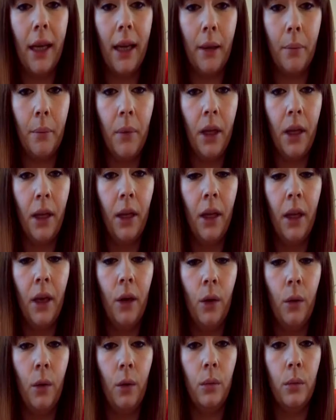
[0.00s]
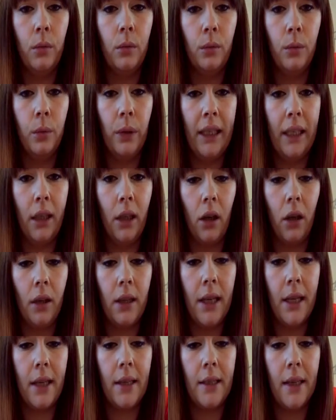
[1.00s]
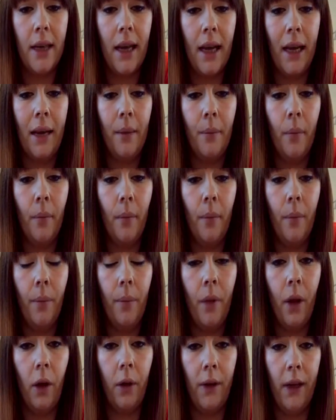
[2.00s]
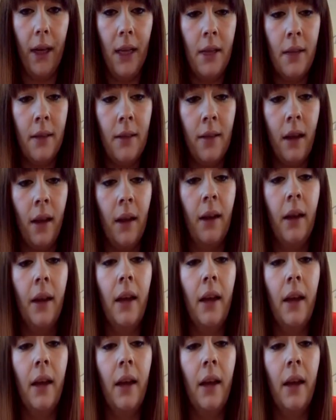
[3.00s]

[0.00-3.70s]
him, we got his name on it.